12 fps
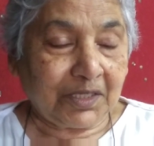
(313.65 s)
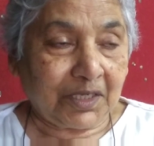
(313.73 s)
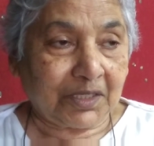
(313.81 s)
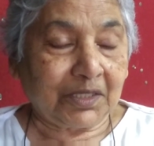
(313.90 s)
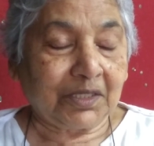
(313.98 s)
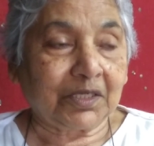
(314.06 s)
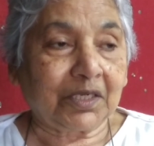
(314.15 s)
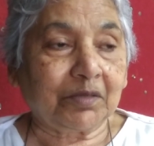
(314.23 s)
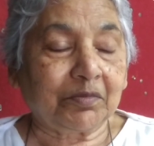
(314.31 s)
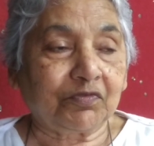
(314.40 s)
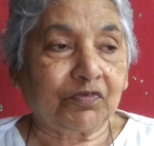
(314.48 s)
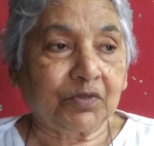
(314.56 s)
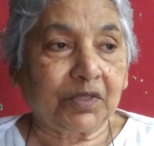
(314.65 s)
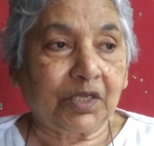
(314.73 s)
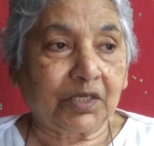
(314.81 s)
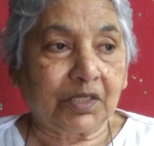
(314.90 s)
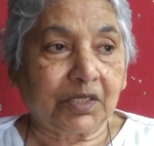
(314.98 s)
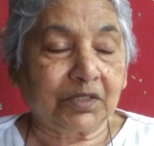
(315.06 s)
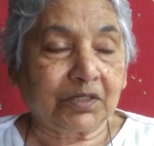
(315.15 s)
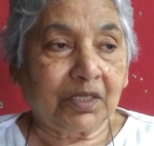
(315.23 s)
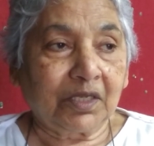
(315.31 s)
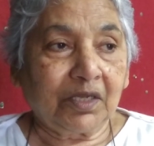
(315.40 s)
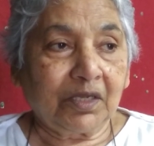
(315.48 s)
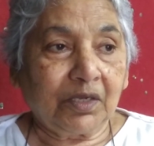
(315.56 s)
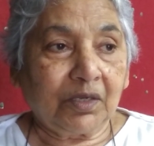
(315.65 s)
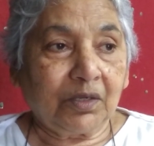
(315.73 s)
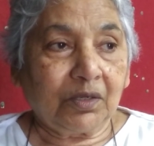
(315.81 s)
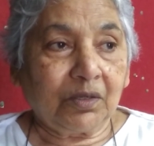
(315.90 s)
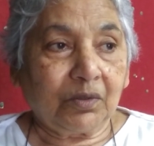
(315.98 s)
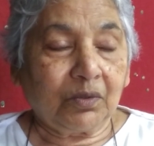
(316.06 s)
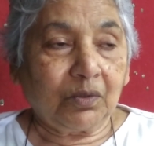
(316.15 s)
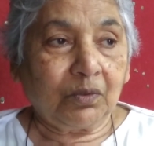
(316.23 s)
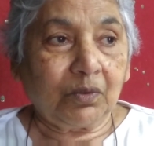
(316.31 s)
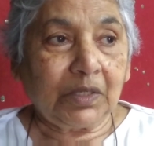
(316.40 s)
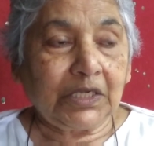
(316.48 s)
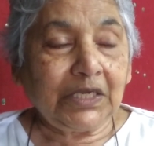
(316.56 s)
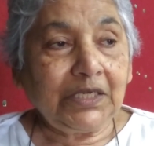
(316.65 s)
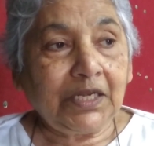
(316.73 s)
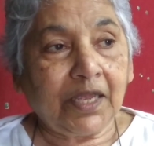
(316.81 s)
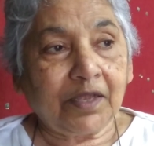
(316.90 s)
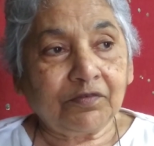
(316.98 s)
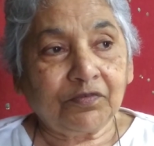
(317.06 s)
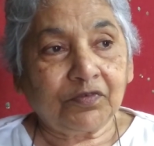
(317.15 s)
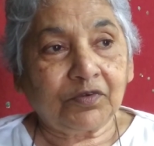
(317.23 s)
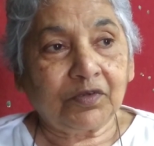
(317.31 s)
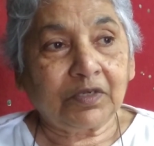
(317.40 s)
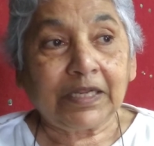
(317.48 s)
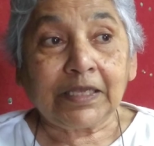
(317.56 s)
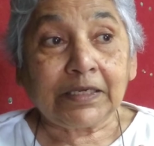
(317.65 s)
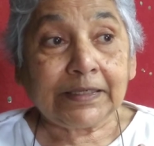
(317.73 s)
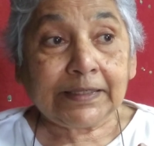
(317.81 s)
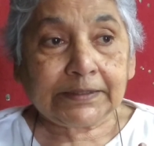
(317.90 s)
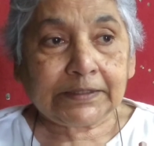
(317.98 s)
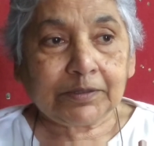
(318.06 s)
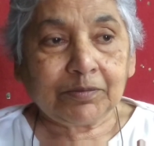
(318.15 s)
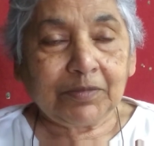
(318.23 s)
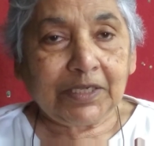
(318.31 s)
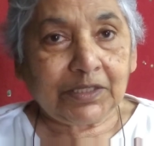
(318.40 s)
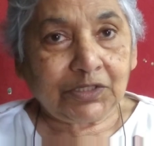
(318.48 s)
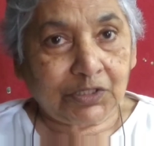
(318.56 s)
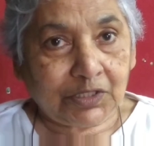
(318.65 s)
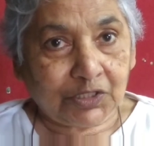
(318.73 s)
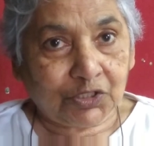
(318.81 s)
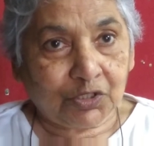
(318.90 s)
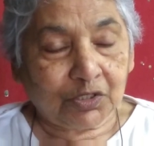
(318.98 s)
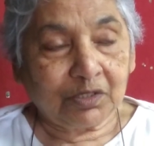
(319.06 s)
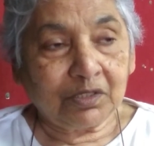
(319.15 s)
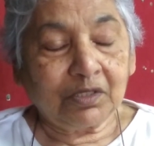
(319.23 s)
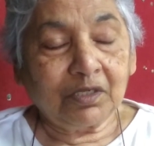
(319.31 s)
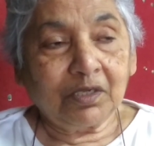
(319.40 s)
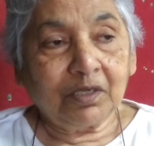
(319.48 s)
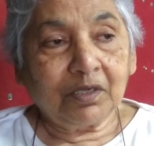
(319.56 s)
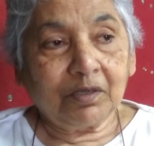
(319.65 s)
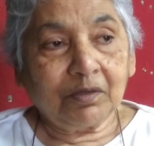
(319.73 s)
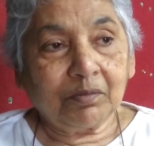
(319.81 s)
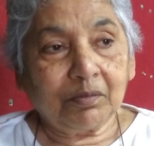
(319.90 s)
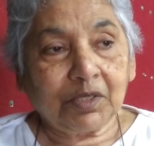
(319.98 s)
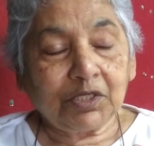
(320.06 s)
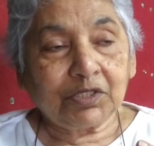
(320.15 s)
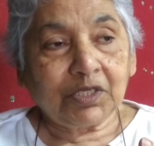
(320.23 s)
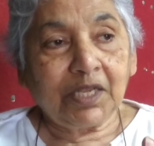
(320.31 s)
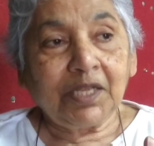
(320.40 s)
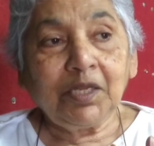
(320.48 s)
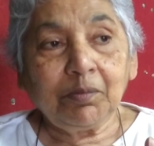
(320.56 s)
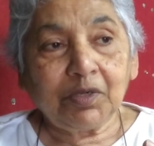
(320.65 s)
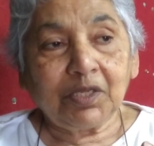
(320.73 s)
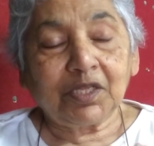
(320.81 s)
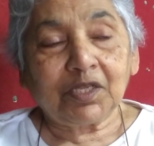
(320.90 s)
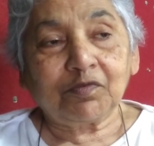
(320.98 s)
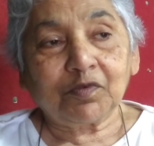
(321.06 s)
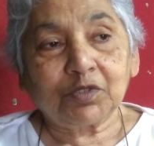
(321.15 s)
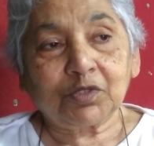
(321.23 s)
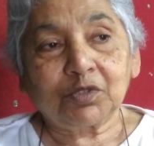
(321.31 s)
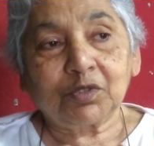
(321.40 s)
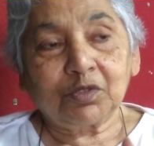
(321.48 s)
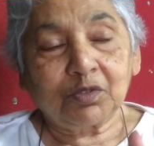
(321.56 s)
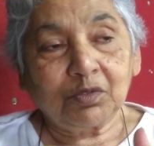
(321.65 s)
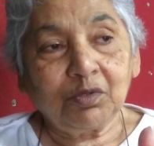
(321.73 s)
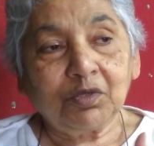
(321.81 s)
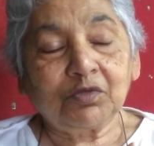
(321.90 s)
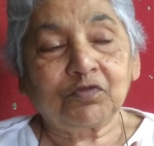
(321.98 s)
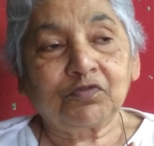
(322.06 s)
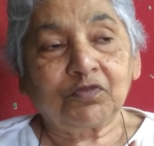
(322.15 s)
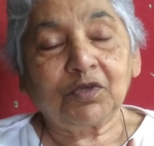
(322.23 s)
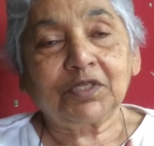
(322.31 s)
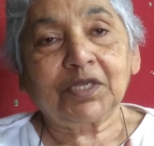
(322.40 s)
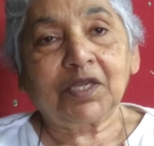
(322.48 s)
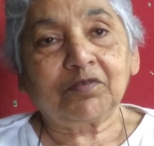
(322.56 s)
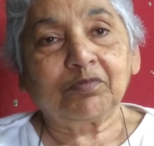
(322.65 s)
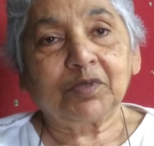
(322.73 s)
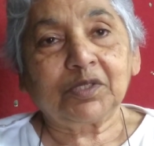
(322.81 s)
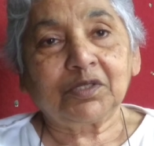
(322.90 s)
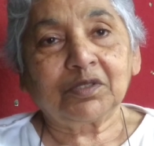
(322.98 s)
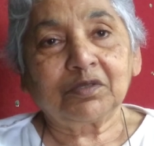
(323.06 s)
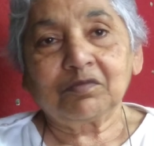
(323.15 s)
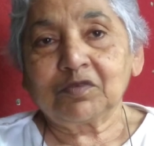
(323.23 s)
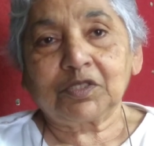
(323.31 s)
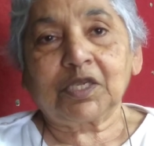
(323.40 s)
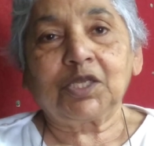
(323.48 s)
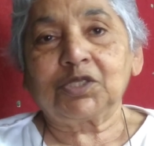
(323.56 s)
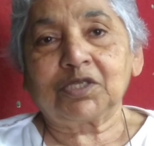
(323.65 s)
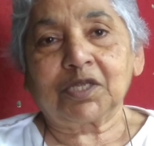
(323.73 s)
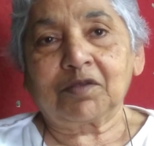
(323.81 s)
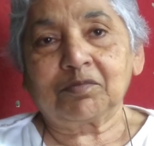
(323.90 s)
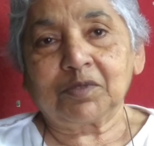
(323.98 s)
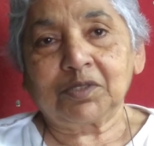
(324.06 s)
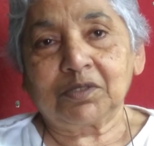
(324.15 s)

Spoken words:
Yeah, a little before the 80s. We didn't have terrorism as such. But anybody that was not for the government was against the government.